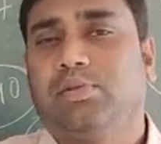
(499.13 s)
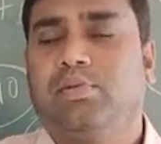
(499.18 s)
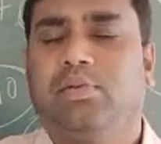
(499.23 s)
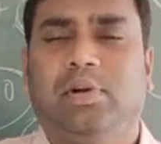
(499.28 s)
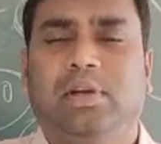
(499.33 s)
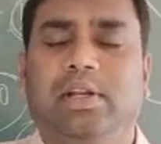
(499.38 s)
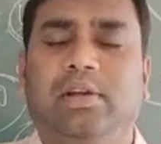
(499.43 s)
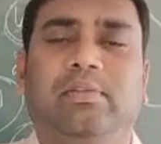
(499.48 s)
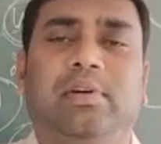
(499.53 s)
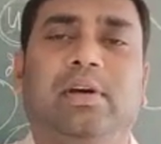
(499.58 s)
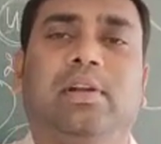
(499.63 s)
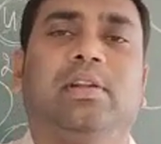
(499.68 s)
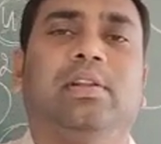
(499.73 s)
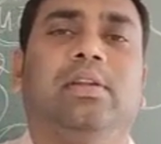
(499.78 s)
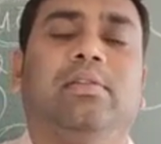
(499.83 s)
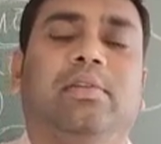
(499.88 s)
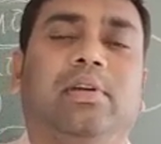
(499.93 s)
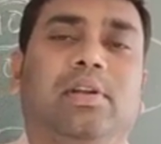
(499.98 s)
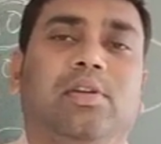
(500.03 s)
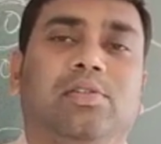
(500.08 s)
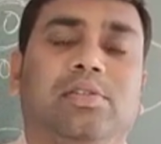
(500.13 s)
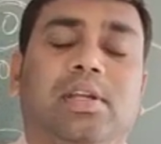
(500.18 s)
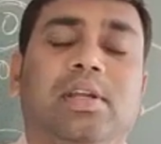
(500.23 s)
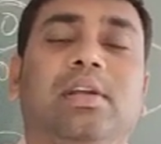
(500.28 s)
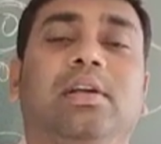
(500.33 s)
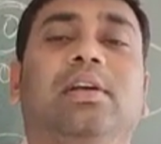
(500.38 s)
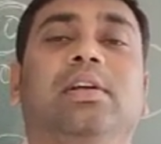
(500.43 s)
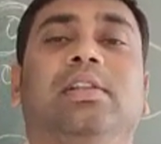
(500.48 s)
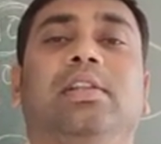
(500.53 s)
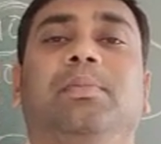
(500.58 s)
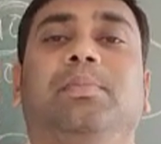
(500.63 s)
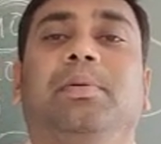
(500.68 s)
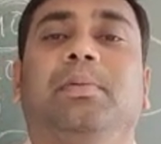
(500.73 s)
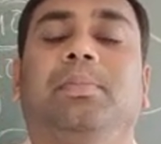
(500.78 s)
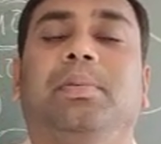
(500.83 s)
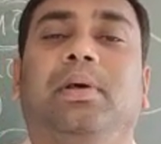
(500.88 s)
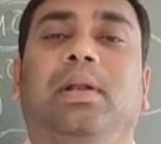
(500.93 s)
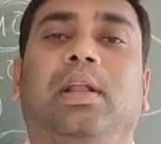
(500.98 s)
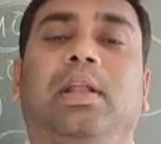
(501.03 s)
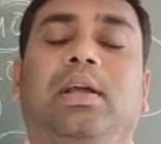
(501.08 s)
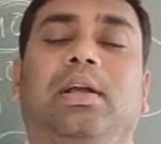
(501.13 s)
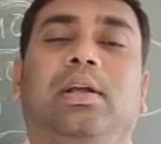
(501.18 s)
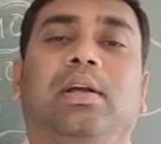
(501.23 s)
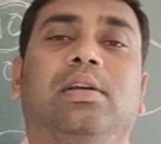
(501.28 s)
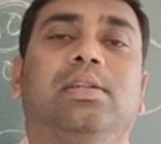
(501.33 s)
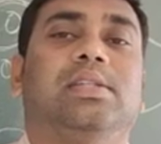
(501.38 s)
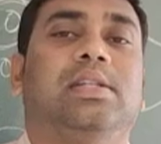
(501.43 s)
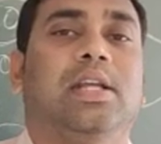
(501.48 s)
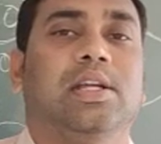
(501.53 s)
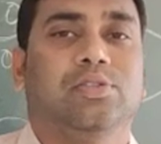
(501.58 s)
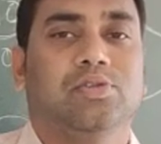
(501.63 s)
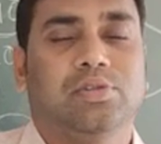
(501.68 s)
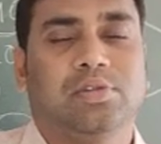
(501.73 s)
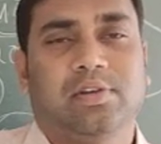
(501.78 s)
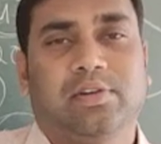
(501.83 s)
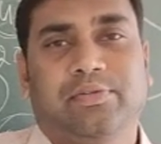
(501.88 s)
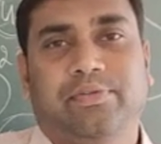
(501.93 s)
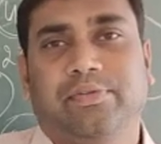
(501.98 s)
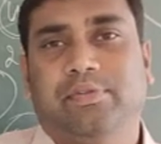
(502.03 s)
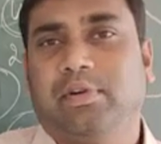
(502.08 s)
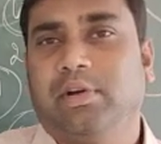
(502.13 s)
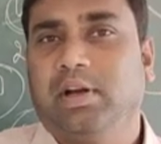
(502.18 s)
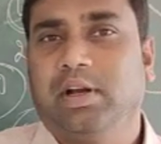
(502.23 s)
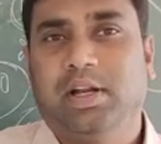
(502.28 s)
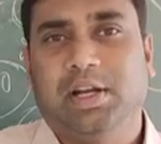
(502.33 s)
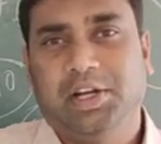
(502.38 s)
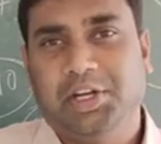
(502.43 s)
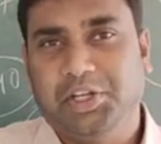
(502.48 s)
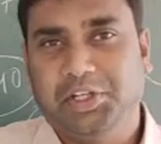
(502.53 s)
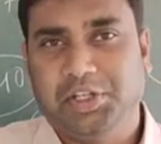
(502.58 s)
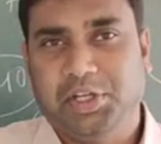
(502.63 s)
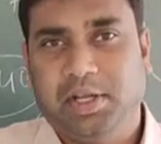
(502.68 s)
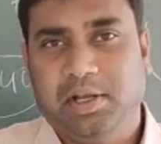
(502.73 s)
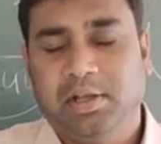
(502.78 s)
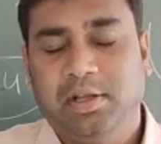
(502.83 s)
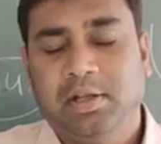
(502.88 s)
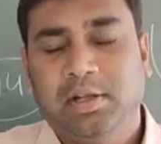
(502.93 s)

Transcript: So whatever they were using, they prepare like statues of Ganesha.